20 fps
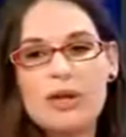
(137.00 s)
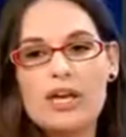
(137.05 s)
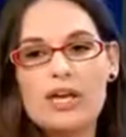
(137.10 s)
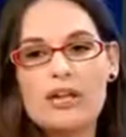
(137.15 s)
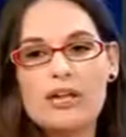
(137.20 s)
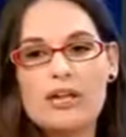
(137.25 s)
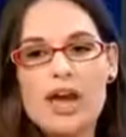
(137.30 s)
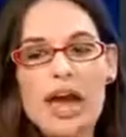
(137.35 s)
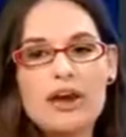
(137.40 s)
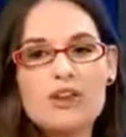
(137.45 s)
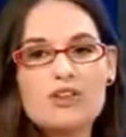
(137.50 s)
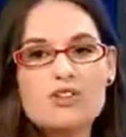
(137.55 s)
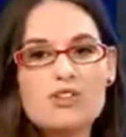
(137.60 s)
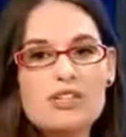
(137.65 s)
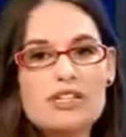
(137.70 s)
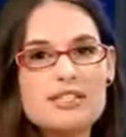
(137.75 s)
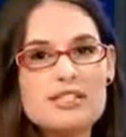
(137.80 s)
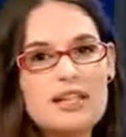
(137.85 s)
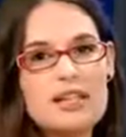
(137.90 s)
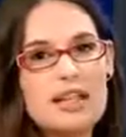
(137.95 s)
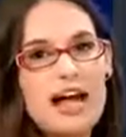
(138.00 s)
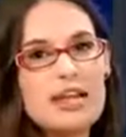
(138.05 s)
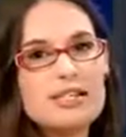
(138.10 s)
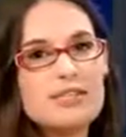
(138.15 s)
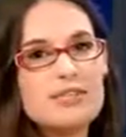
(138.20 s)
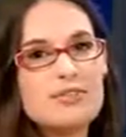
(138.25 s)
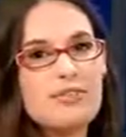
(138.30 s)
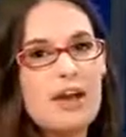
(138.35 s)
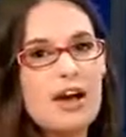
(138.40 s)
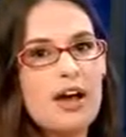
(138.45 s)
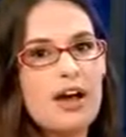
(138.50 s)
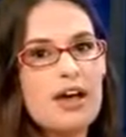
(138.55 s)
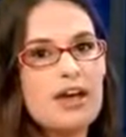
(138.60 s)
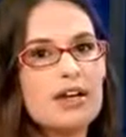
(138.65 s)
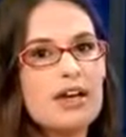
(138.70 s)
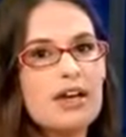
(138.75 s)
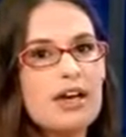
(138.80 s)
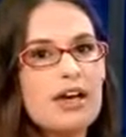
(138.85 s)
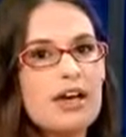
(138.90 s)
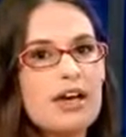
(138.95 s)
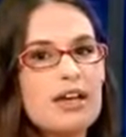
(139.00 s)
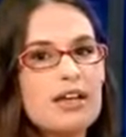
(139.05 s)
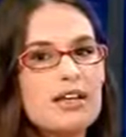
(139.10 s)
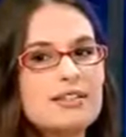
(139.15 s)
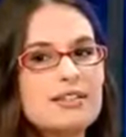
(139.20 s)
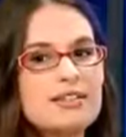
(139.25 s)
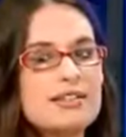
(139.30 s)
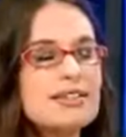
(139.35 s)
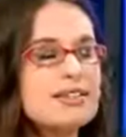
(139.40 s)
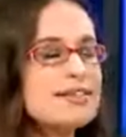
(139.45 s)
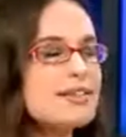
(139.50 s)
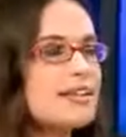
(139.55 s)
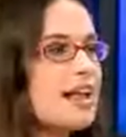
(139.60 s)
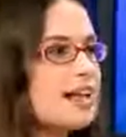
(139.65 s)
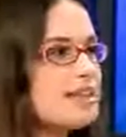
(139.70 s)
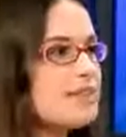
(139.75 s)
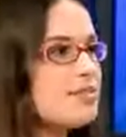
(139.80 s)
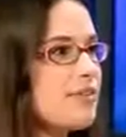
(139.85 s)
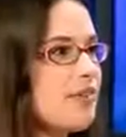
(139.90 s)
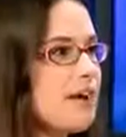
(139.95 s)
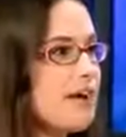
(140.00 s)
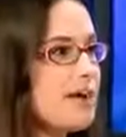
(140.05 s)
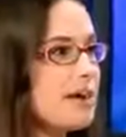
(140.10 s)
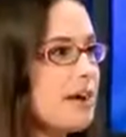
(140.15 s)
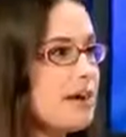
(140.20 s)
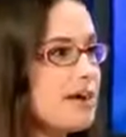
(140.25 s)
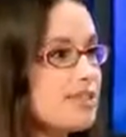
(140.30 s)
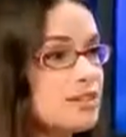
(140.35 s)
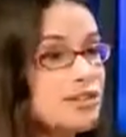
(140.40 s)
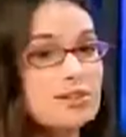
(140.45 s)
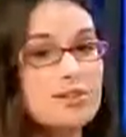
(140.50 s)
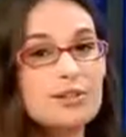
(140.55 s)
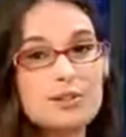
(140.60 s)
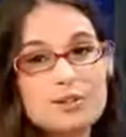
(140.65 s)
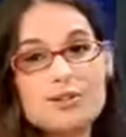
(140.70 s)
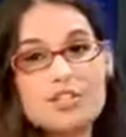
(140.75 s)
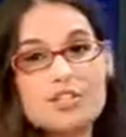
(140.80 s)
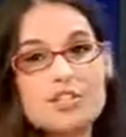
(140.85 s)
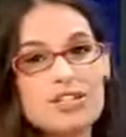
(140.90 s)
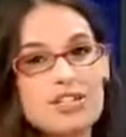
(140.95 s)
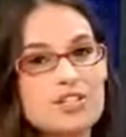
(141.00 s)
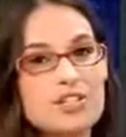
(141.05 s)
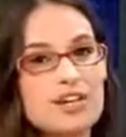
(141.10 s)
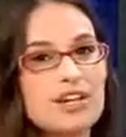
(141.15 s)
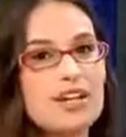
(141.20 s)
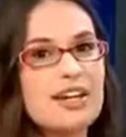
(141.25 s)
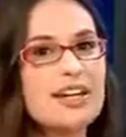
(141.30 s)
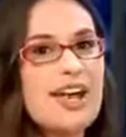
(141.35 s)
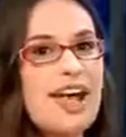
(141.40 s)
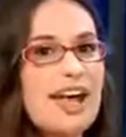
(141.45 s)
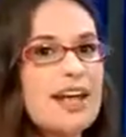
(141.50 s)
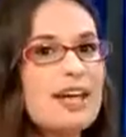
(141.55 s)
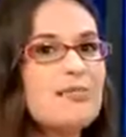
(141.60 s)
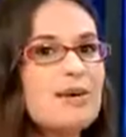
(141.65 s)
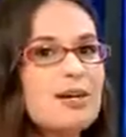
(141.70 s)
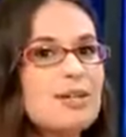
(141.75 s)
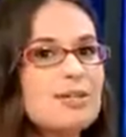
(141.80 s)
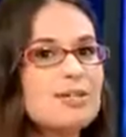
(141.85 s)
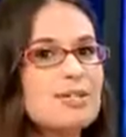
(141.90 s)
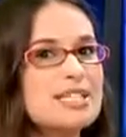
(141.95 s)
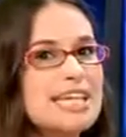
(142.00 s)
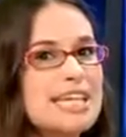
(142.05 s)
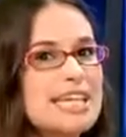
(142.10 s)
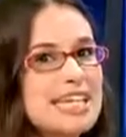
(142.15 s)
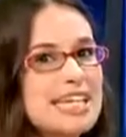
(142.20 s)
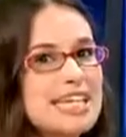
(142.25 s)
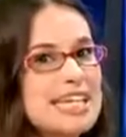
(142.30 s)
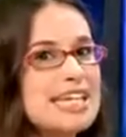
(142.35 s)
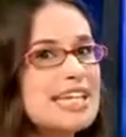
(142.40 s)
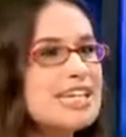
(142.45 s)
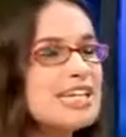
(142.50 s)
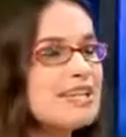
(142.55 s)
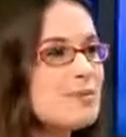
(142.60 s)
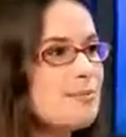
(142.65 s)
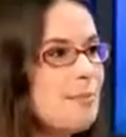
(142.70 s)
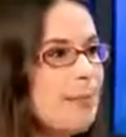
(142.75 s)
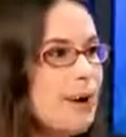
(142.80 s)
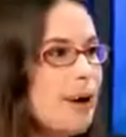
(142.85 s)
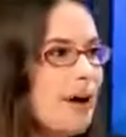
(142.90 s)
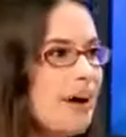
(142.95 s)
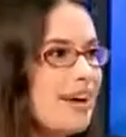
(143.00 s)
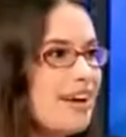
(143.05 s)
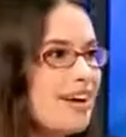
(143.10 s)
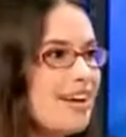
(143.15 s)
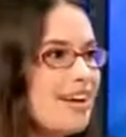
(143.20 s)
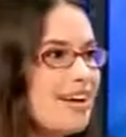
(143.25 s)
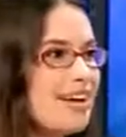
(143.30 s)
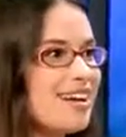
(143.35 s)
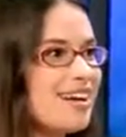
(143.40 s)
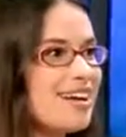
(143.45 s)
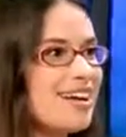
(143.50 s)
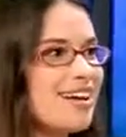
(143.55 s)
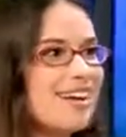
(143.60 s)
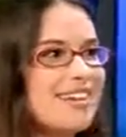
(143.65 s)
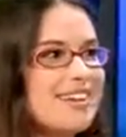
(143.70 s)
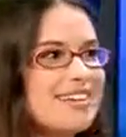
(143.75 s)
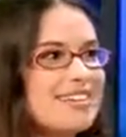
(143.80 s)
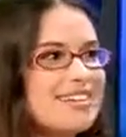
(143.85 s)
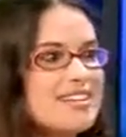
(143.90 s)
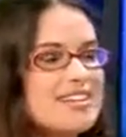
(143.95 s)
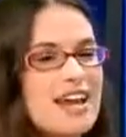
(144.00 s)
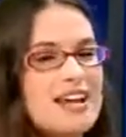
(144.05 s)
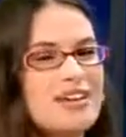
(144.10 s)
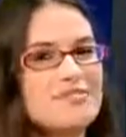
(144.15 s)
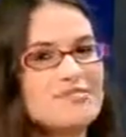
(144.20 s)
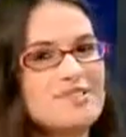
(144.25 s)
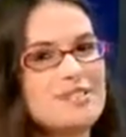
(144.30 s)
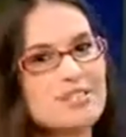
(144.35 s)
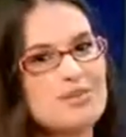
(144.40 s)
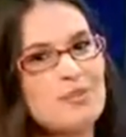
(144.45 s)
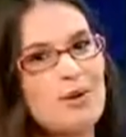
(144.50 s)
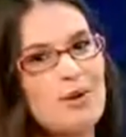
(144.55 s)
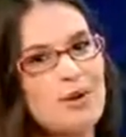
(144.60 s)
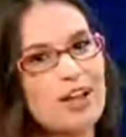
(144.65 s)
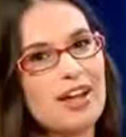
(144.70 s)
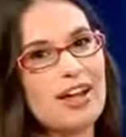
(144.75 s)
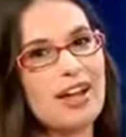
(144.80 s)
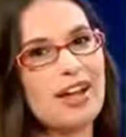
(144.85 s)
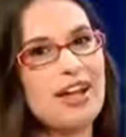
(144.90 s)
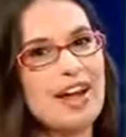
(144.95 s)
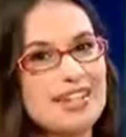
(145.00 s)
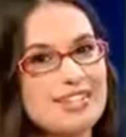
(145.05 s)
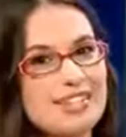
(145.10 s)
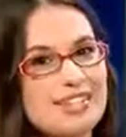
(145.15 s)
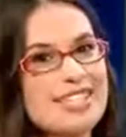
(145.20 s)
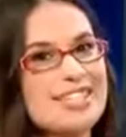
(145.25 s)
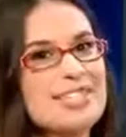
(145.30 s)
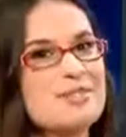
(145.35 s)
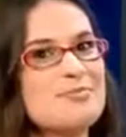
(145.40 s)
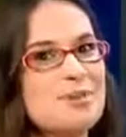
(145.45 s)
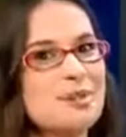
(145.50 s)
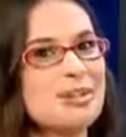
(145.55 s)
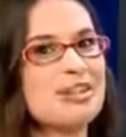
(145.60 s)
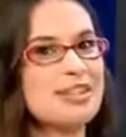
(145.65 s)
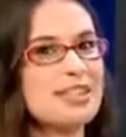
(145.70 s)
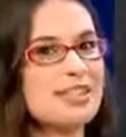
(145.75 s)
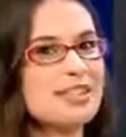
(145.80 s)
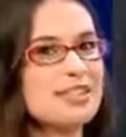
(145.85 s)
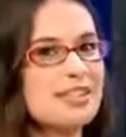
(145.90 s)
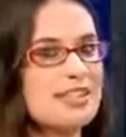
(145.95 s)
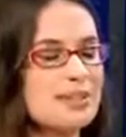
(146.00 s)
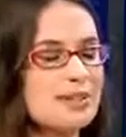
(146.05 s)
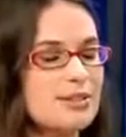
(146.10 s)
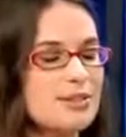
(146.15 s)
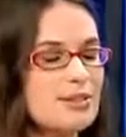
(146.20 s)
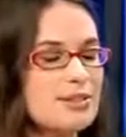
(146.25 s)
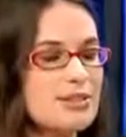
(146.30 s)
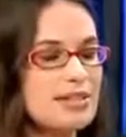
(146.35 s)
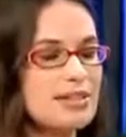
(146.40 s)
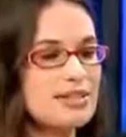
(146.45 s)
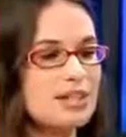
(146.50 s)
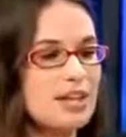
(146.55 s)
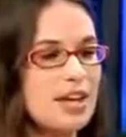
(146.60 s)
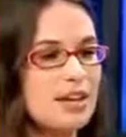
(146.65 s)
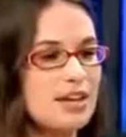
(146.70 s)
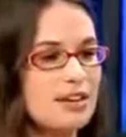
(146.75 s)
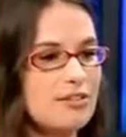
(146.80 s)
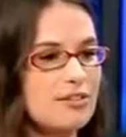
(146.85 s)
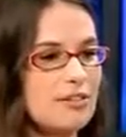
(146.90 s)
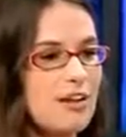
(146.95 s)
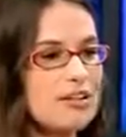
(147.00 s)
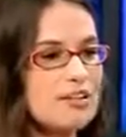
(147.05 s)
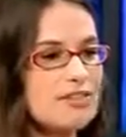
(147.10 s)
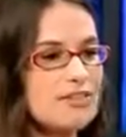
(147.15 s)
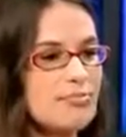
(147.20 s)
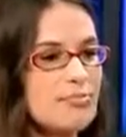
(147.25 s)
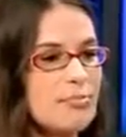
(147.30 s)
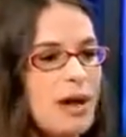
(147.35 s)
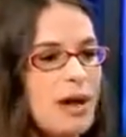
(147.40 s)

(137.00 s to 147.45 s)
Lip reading: weed actually is classified, it's classified as a hallucinogen, and anybody who's eaten pot instead of just smoking it has experienced the hallucinogenic effects of